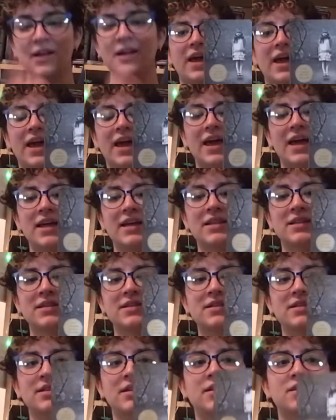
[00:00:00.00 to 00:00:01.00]
And
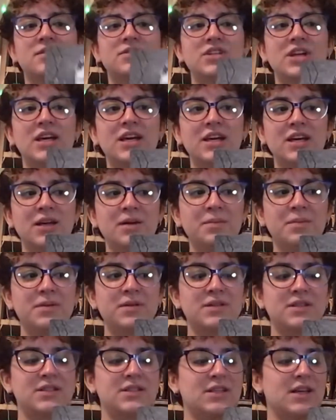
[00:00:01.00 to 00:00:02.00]
Jacob
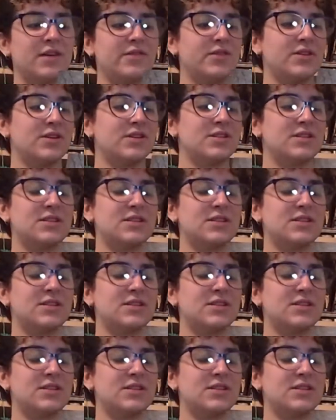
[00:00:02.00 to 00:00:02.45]
discovers